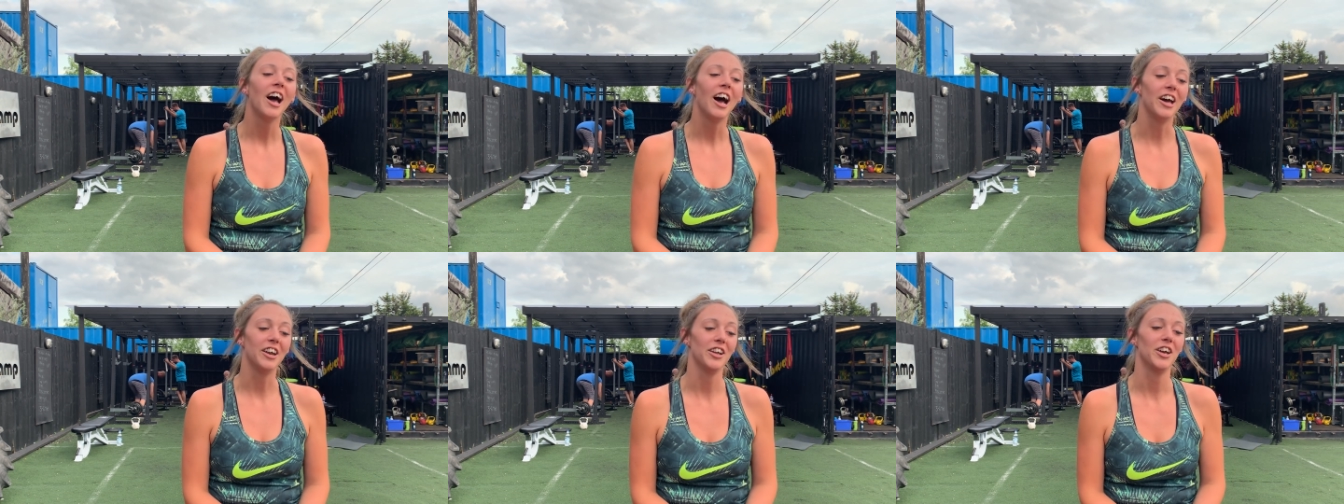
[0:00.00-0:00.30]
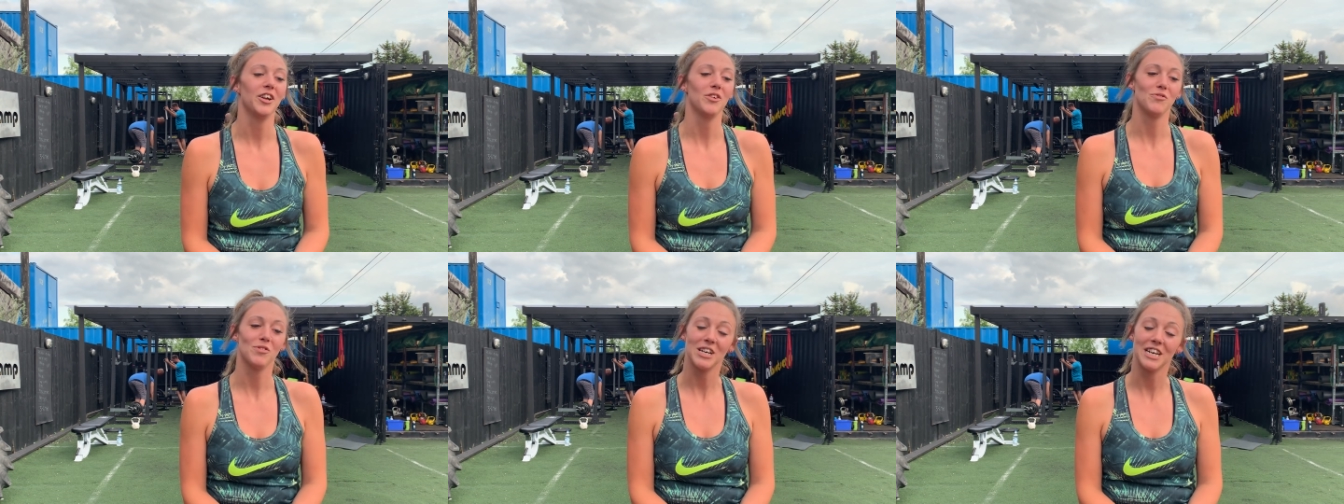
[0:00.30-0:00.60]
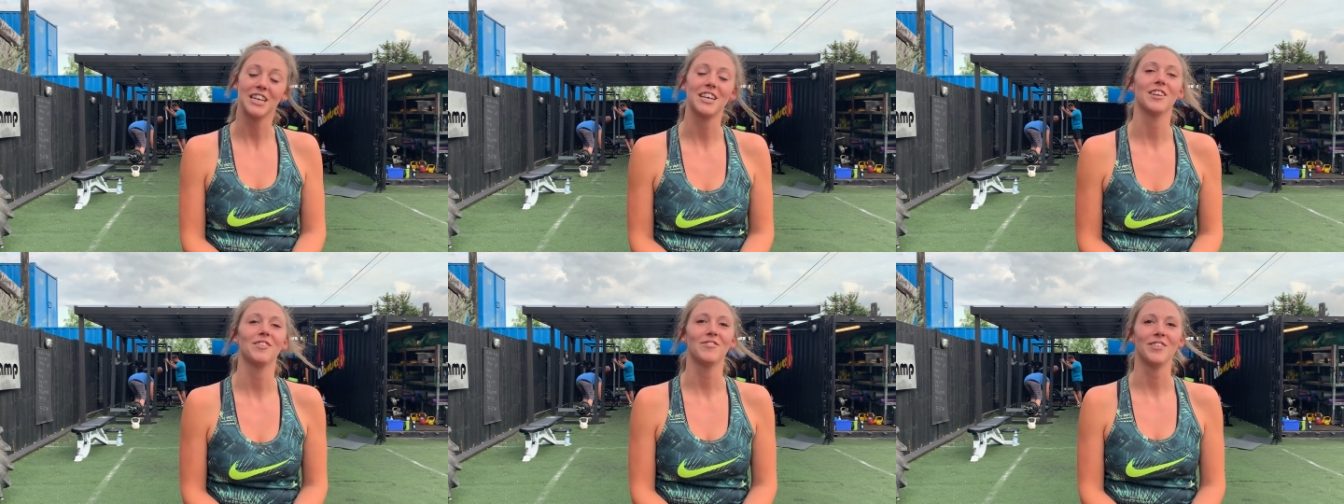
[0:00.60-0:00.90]
I'd heard
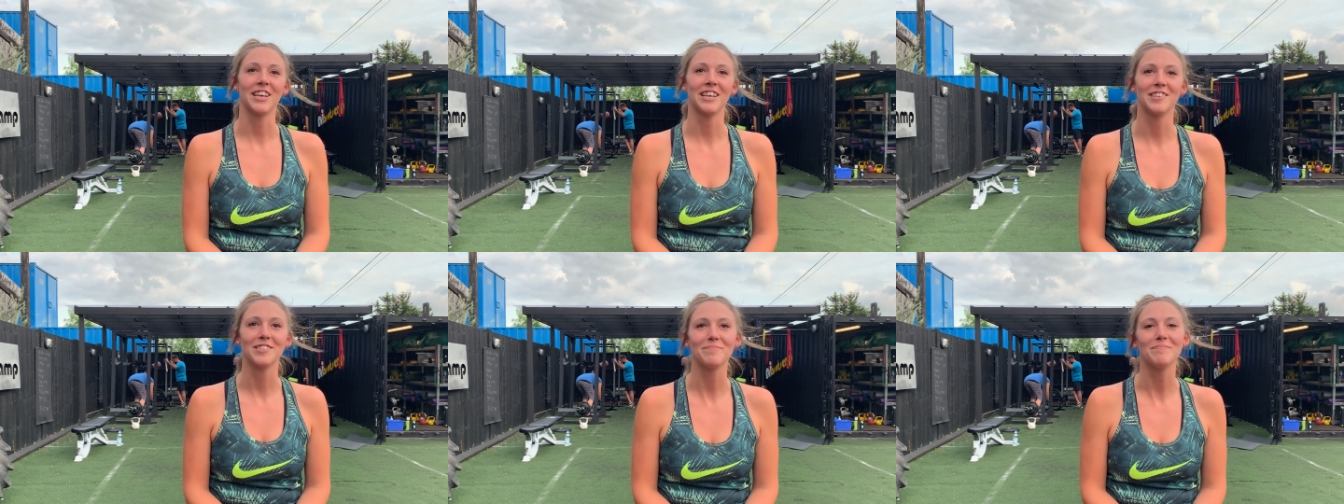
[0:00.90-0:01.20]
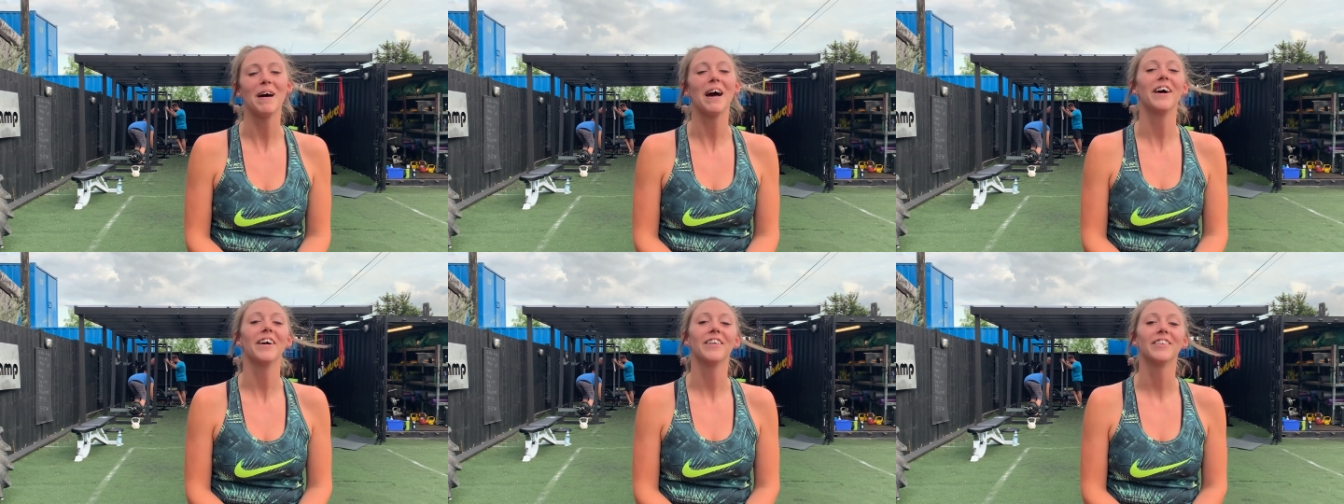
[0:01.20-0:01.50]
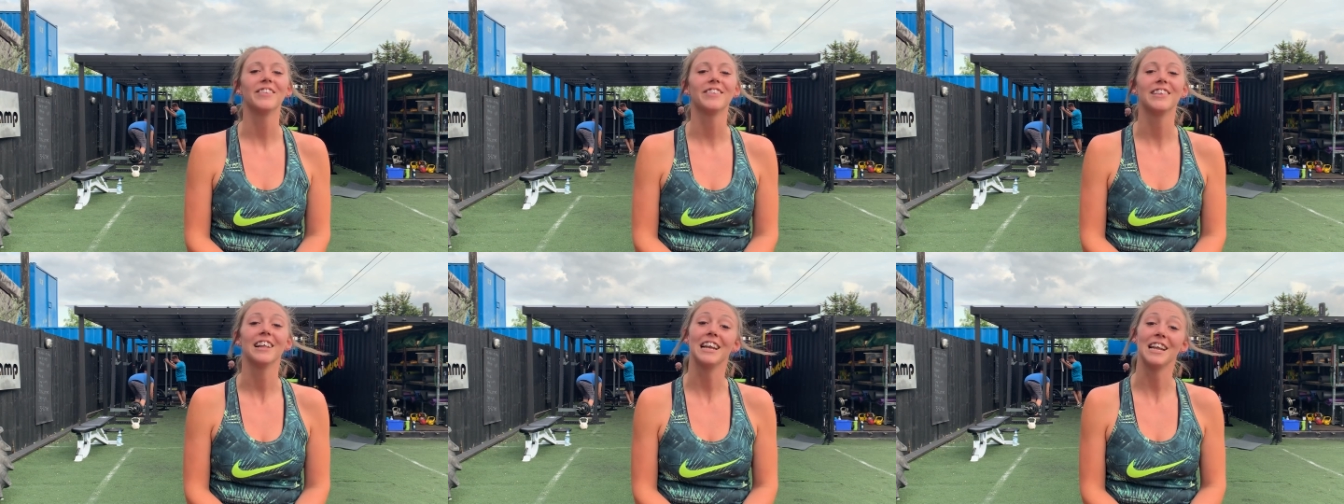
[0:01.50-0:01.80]
really good things about
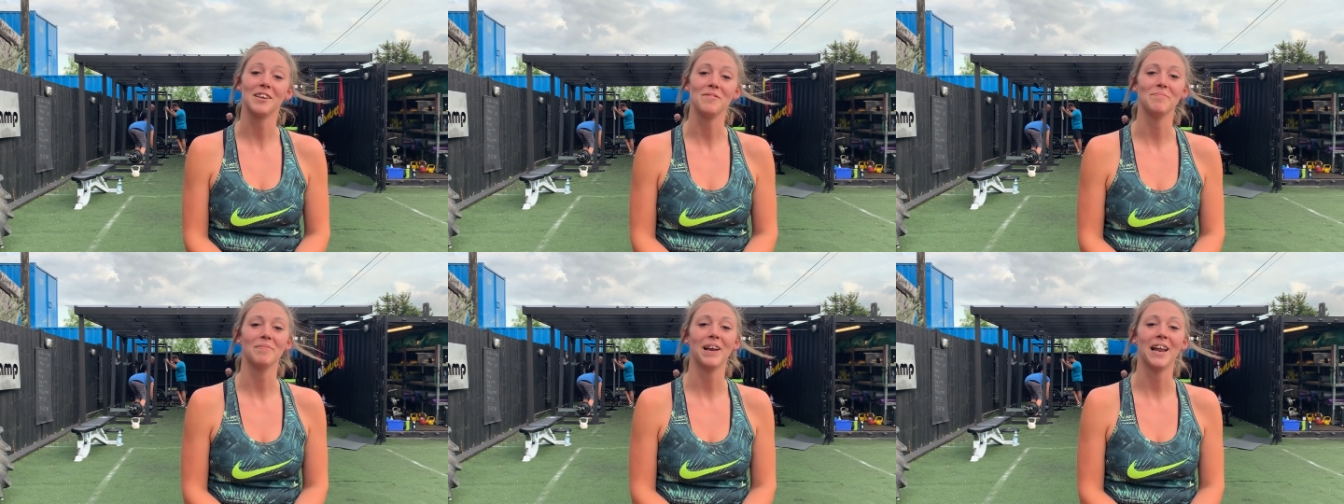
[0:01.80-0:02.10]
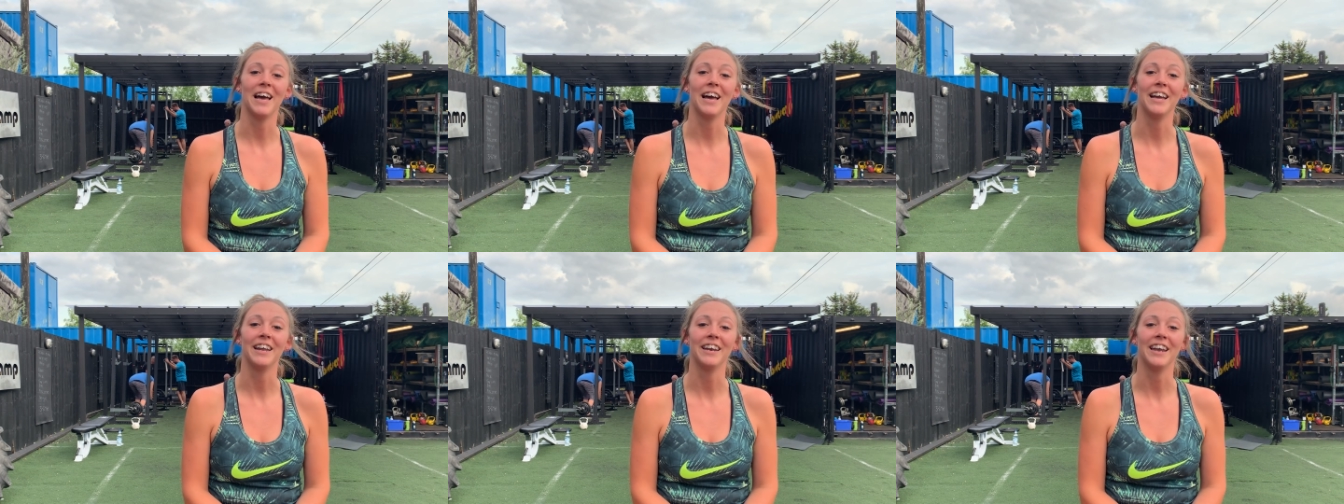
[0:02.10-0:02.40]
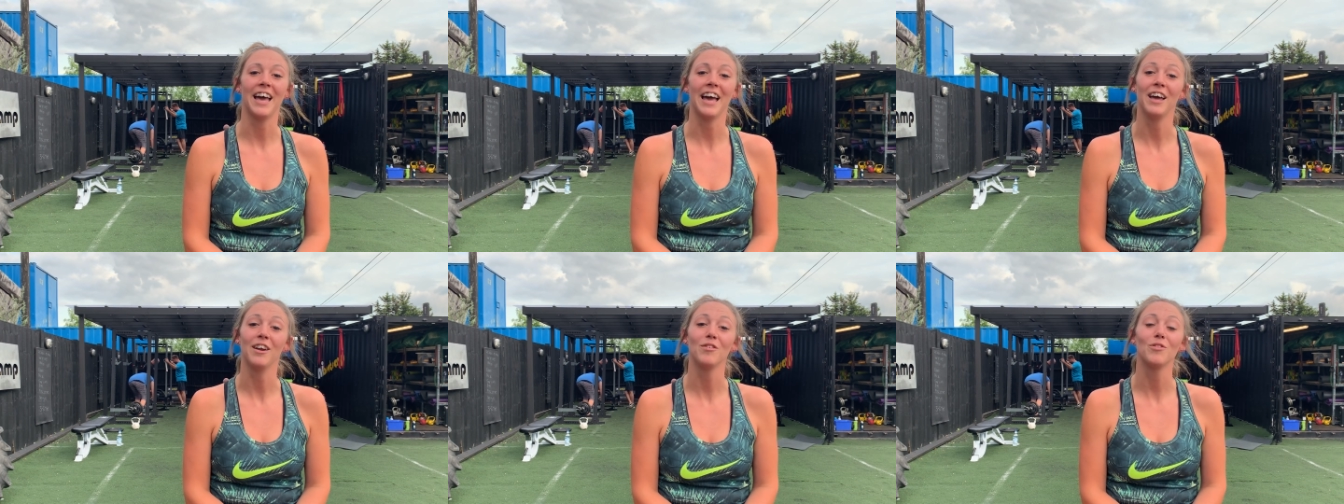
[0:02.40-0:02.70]
the Lean
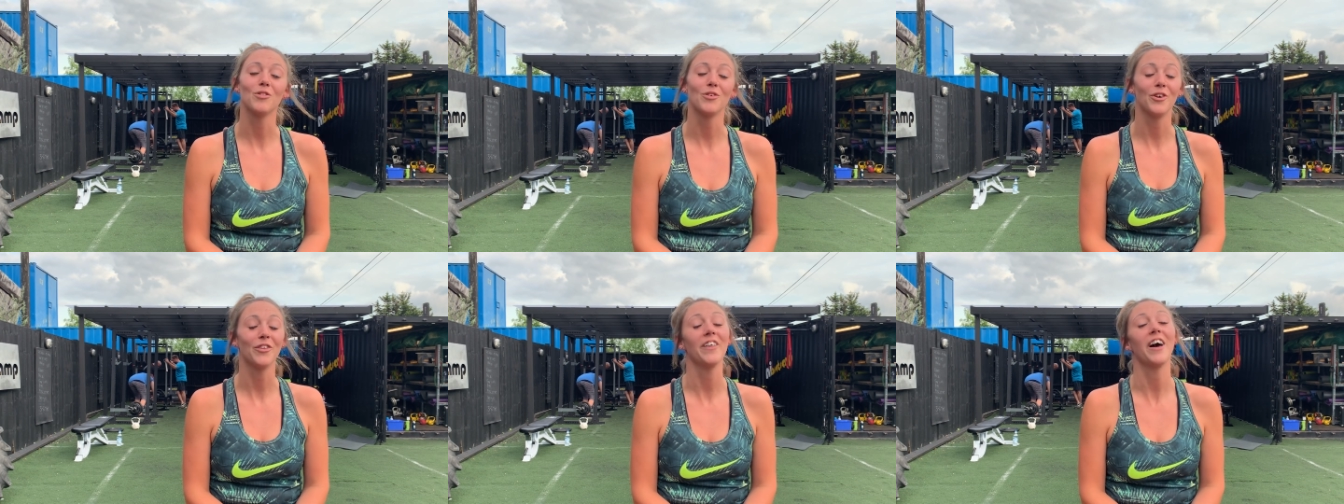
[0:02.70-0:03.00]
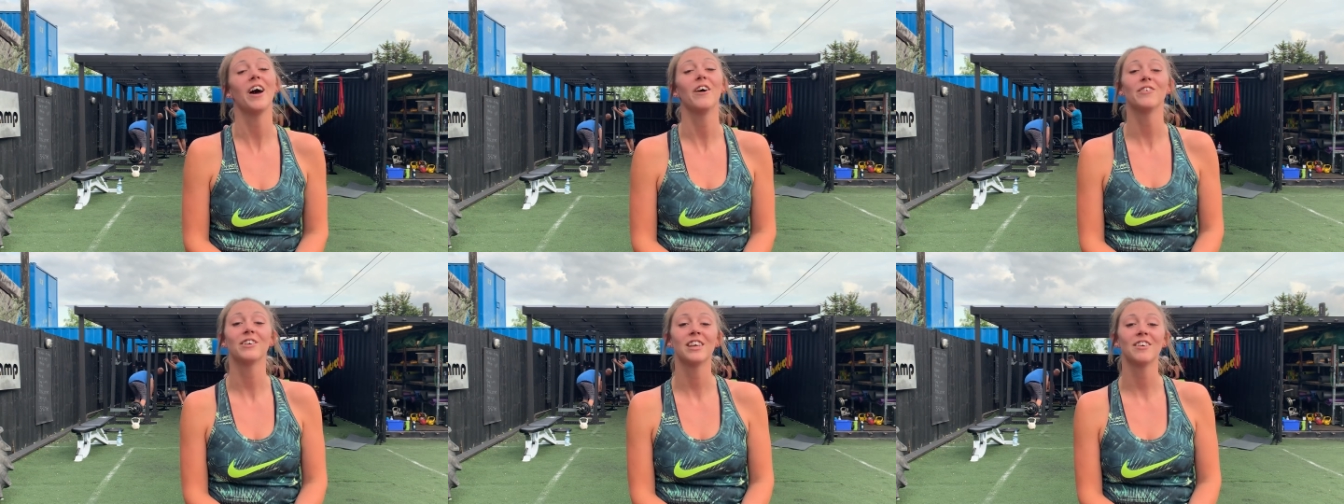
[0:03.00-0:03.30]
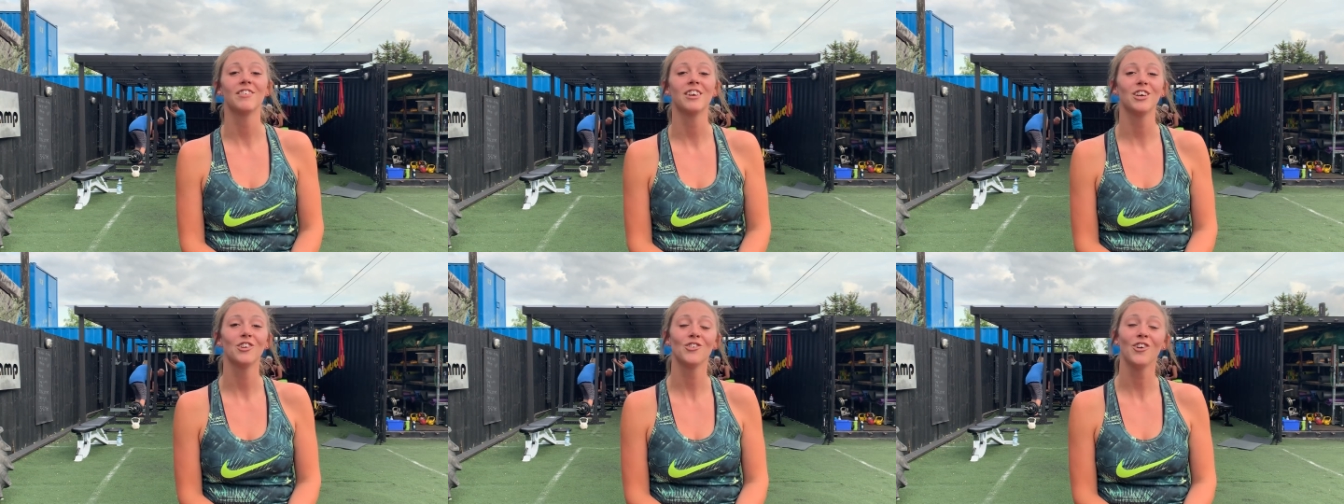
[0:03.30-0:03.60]
Plan and thought that I would
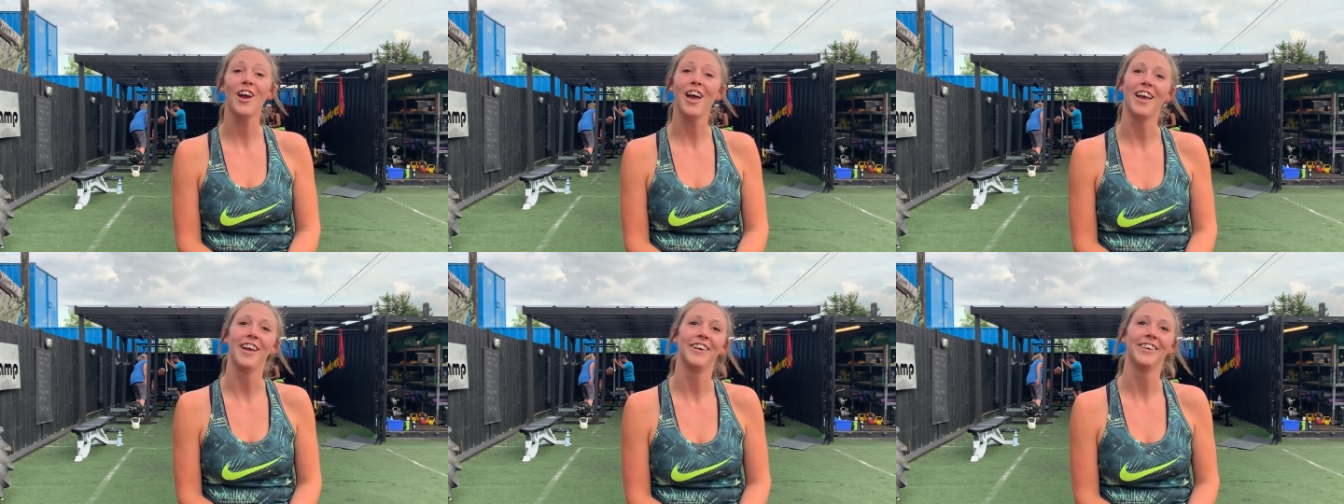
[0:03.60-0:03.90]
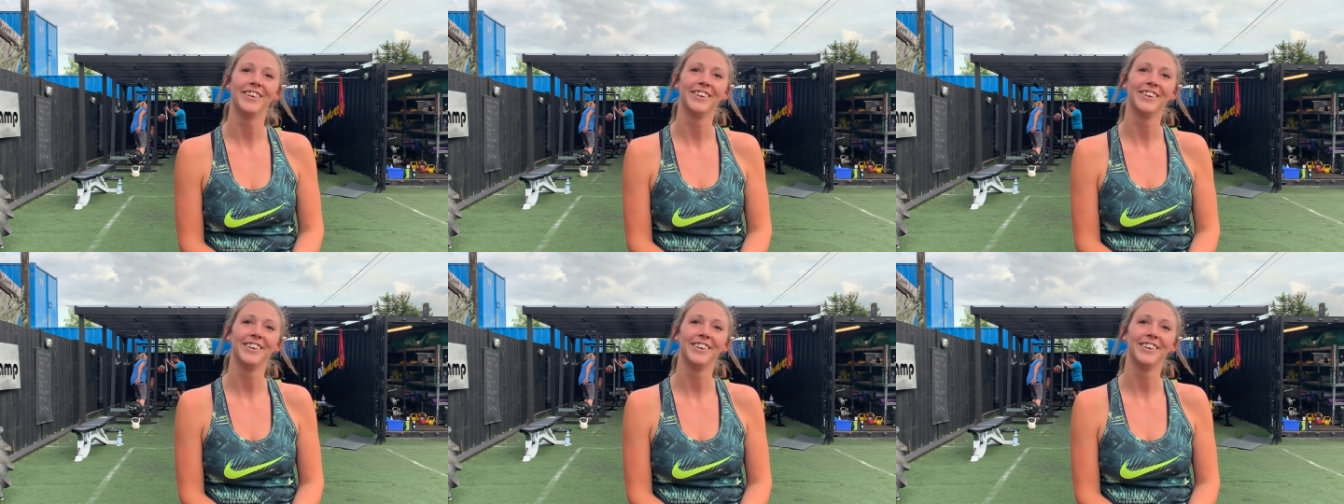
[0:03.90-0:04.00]
give it a try.